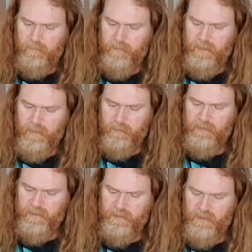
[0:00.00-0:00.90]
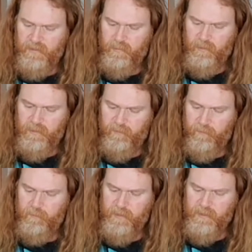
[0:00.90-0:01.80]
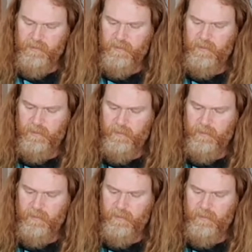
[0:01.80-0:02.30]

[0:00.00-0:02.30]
being able to taste all the different beans.